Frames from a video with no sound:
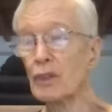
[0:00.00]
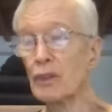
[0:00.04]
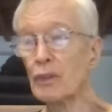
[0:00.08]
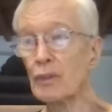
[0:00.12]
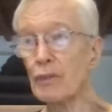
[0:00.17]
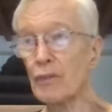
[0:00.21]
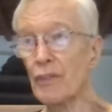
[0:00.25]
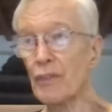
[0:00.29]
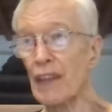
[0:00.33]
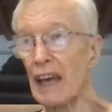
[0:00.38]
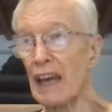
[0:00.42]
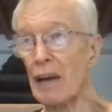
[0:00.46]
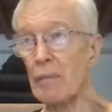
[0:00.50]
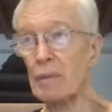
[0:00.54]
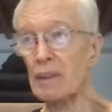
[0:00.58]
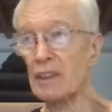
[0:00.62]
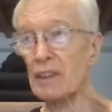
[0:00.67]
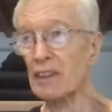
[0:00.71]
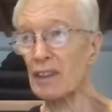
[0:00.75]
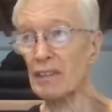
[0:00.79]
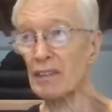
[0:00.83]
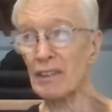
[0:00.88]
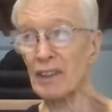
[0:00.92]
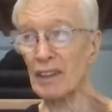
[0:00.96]
there,
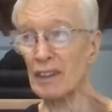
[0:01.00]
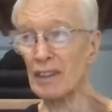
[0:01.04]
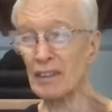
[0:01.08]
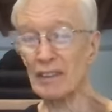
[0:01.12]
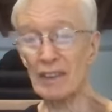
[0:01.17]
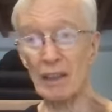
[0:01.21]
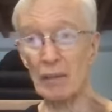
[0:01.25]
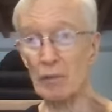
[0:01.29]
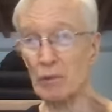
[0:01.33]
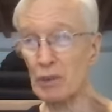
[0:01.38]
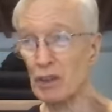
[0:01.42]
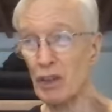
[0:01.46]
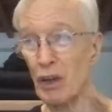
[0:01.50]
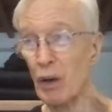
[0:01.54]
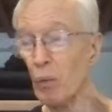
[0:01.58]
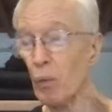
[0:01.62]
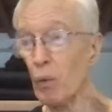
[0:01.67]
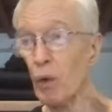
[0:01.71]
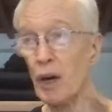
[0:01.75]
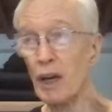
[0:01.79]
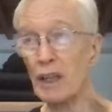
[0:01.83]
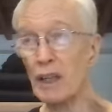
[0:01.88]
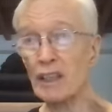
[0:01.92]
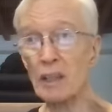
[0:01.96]
but th th there was no
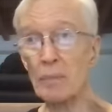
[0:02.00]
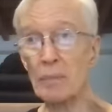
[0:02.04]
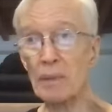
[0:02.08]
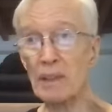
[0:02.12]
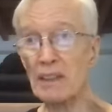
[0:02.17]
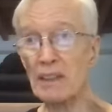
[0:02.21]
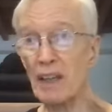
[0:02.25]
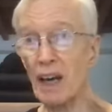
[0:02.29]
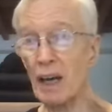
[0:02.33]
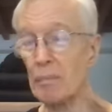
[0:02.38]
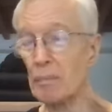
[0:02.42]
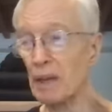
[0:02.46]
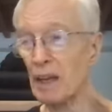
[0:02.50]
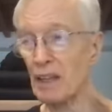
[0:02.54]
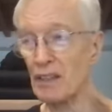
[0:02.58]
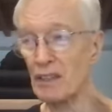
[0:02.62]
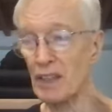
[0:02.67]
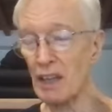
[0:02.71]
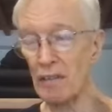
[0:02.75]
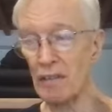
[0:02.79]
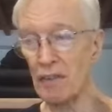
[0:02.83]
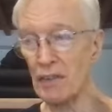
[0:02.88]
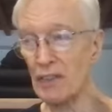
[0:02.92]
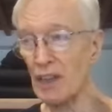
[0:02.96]
work to be done because
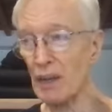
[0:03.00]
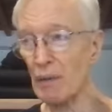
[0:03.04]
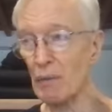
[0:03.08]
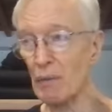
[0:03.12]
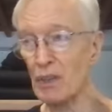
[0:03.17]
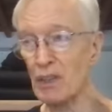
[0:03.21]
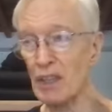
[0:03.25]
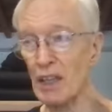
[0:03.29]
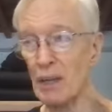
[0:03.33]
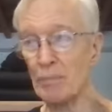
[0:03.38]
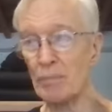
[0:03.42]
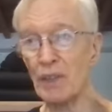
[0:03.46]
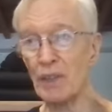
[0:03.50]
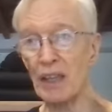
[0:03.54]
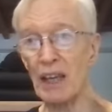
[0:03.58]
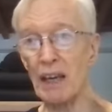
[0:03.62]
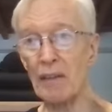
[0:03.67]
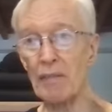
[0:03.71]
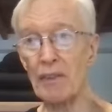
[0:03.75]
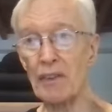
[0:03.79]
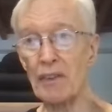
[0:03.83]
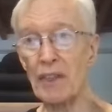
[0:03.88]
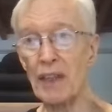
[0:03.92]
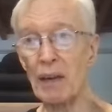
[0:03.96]
everything was empty,
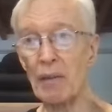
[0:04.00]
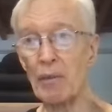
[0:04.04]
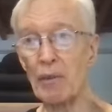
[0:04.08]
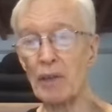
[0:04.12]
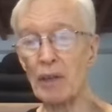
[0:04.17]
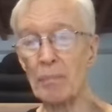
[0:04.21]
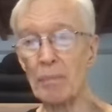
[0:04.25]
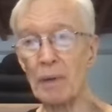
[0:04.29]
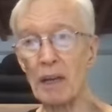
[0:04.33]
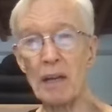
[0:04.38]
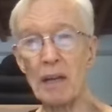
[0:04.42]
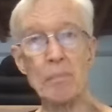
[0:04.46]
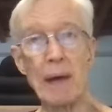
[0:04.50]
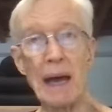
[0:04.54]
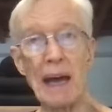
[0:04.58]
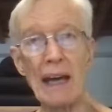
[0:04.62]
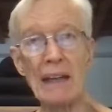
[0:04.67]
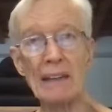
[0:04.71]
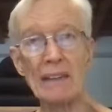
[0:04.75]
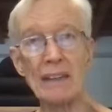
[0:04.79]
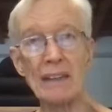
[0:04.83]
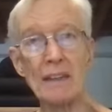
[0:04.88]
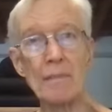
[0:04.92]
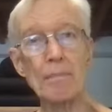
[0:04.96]
everything had been
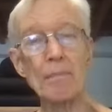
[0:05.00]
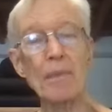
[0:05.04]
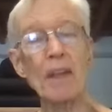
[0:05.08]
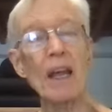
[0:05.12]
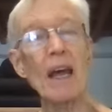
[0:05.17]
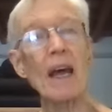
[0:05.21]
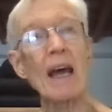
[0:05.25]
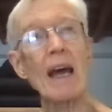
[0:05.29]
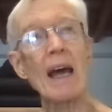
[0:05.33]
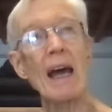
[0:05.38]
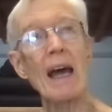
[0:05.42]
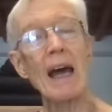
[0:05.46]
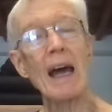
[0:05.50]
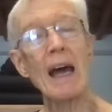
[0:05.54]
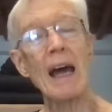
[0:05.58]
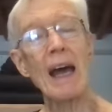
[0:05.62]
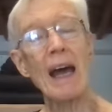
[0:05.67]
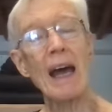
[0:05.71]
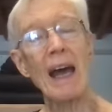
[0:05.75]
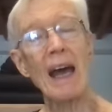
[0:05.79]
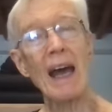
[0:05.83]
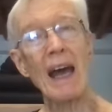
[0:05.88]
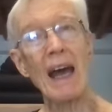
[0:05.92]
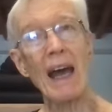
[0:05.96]
abandoned.
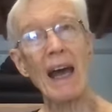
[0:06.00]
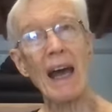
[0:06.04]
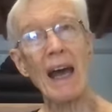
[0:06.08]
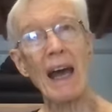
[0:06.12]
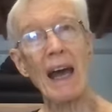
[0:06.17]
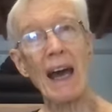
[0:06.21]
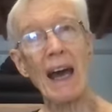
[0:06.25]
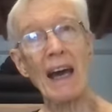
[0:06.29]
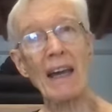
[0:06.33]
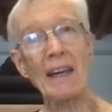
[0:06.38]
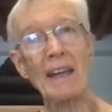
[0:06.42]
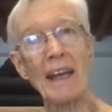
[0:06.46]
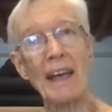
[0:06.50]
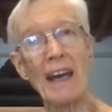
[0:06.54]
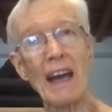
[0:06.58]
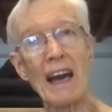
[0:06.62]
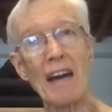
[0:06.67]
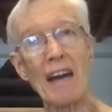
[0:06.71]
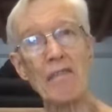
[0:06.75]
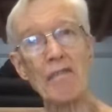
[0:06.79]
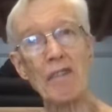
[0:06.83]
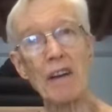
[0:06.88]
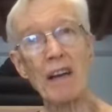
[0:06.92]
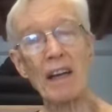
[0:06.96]
And then
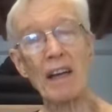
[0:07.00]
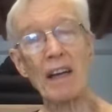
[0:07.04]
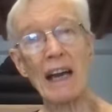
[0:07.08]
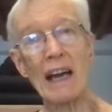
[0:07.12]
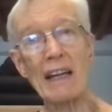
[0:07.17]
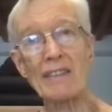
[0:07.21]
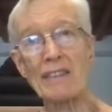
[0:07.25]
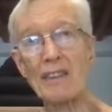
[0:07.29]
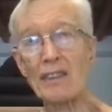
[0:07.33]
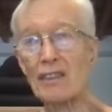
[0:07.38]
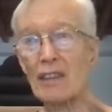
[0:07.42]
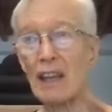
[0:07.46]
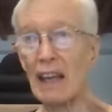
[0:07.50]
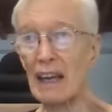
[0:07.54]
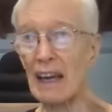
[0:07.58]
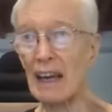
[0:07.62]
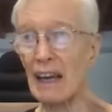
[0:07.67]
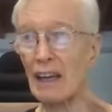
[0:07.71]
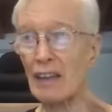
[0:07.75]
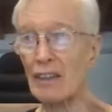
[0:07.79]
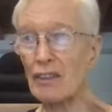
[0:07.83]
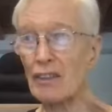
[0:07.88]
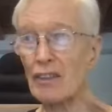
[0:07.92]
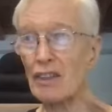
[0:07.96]
I realized it's like
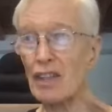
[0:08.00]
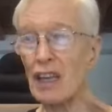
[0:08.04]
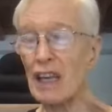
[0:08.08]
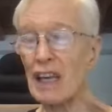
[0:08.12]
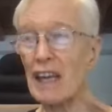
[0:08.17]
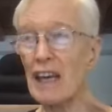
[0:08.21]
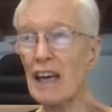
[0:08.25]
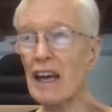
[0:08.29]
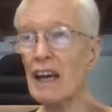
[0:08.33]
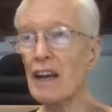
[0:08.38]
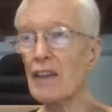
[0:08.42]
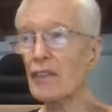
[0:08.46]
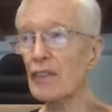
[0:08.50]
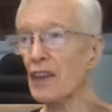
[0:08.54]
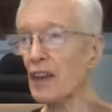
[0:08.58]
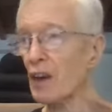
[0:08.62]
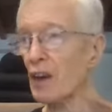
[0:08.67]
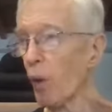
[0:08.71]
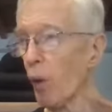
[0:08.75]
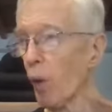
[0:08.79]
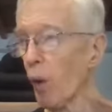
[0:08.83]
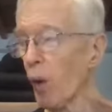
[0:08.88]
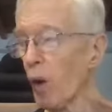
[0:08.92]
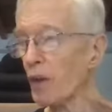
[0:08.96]
I could see that
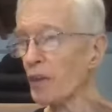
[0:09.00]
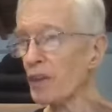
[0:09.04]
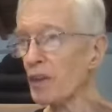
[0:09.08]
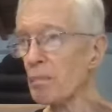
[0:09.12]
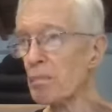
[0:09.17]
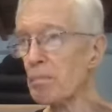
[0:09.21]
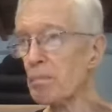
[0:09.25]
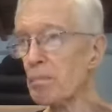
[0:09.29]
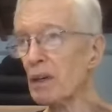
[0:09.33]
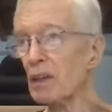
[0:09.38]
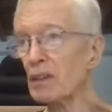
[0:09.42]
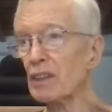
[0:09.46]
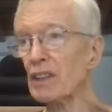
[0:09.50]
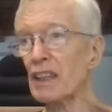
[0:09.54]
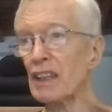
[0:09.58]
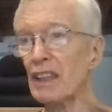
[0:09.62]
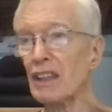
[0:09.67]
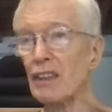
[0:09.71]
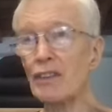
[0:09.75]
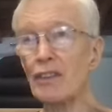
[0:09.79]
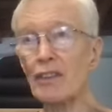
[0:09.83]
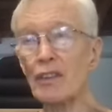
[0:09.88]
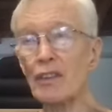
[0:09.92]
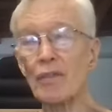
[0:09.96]
all the
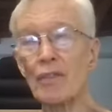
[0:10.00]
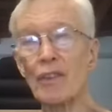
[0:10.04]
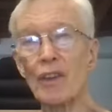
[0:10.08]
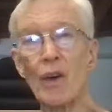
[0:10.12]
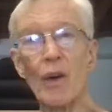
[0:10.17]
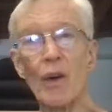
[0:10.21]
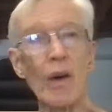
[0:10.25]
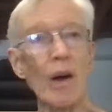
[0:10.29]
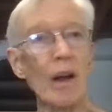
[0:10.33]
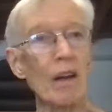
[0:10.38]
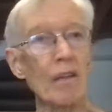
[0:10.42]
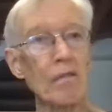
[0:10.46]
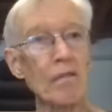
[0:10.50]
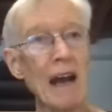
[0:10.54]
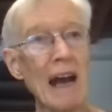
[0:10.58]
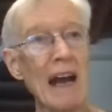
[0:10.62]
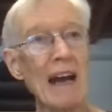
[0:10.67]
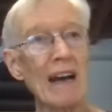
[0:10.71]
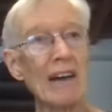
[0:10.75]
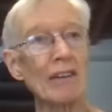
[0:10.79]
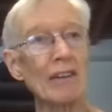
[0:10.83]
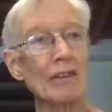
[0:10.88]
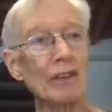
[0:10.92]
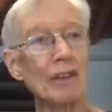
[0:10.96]
buildings all
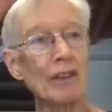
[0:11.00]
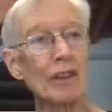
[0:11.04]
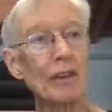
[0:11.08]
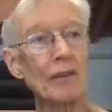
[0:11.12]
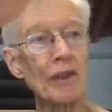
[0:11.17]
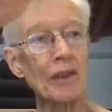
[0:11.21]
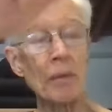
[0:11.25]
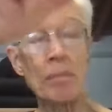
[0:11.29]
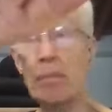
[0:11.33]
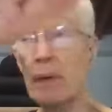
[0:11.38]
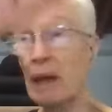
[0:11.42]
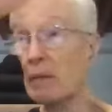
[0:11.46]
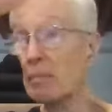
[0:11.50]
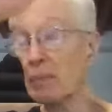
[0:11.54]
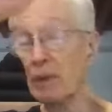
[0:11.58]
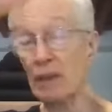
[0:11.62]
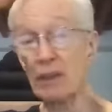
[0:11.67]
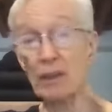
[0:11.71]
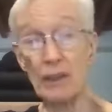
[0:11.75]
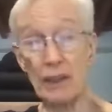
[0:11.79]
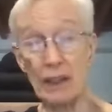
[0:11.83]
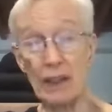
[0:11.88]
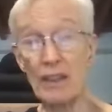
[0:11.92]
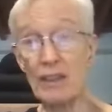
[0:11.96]
around, the big
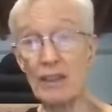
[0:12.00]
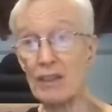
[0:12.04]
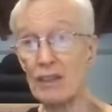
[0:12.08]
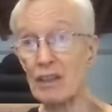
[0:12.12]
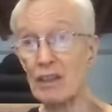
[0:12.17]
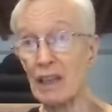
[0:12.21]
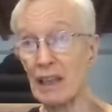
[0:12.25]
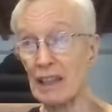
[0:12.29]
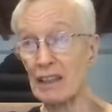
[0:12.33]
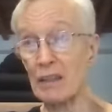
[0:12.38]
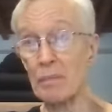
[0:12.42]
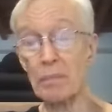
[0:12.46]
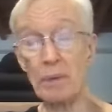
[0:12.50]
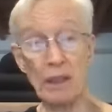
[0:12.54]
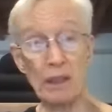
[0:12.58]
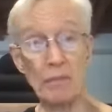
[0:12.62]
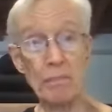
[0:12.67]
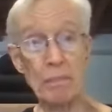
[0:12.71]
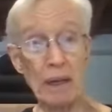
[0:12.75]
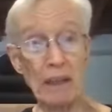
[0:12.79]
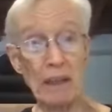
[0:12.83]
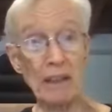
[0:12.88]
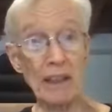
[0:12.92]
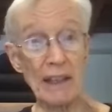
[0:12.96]
buildings, like the big
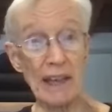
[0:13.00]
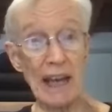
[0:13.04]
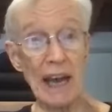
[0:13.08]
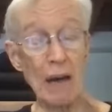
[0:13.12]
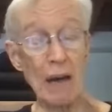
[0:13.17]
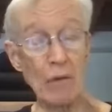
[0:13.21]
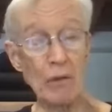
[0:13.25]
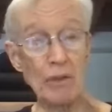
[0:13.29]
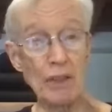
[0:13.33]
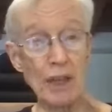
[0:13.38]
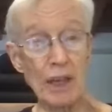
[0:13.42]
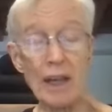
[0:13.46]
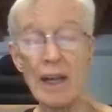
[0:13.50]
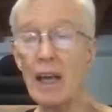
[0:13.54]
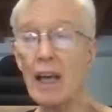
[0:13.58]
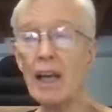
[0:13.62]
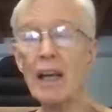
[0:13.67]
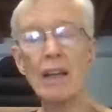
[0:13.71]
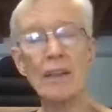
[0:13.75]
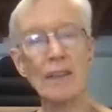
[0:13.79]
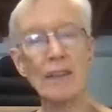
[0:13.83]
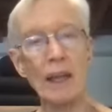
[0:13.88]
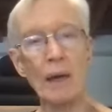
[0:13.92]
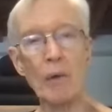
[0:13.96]
building I was in,
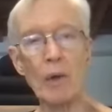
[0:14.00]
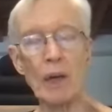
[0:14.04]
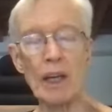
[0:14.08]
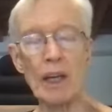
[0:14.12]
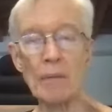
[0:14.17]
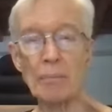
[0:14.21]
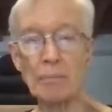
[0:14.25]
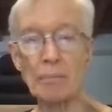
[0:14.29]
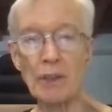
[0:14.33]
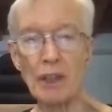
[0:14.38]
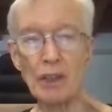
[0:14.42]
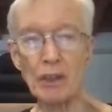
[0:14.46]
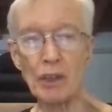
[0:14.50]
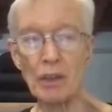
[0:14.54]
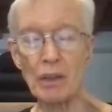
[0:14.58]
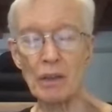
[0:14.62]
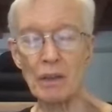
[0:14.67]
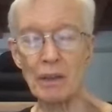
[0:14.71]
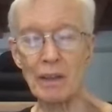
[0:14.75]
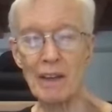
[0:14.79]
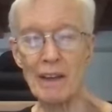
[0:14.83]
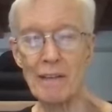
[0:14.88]
they were empty too.